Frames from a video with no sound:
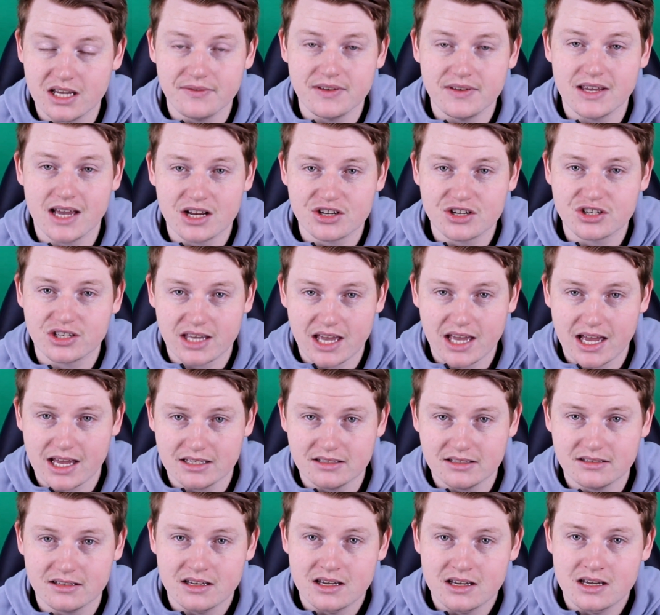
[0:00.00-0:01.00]
If he actually
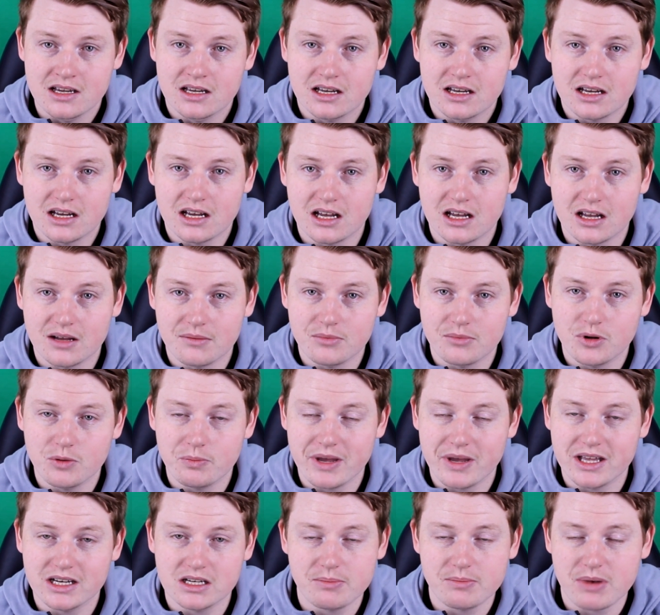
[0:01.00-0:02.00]
has put
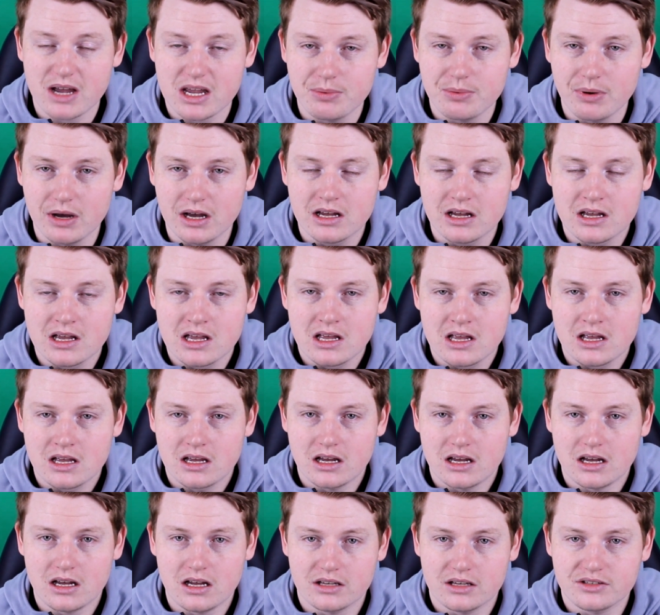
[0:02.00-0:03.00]
pen to paper,
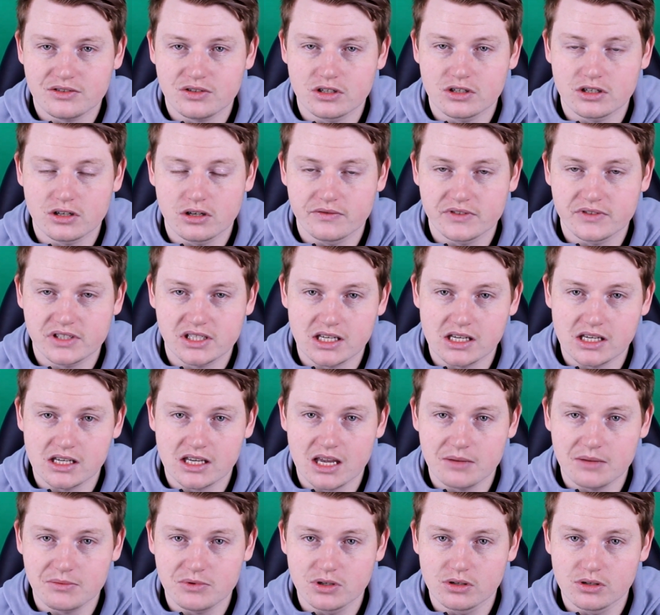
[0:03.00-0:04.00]
he's going to obviously
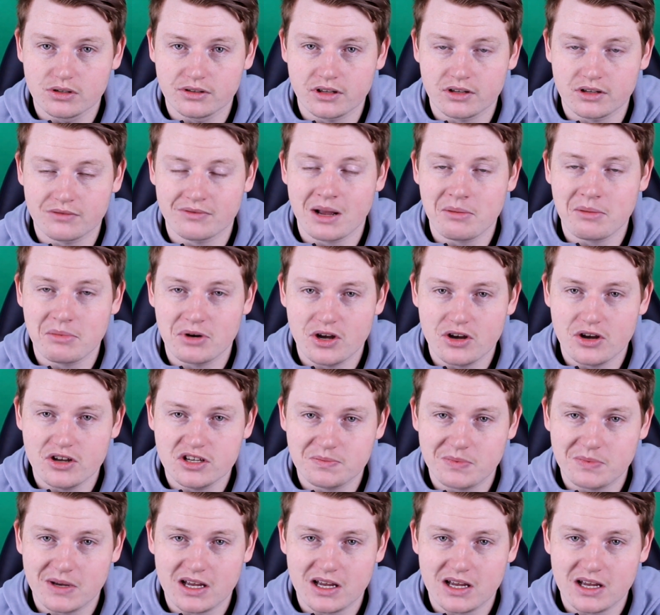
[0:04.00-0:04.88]
keep doing the Rabbitohs.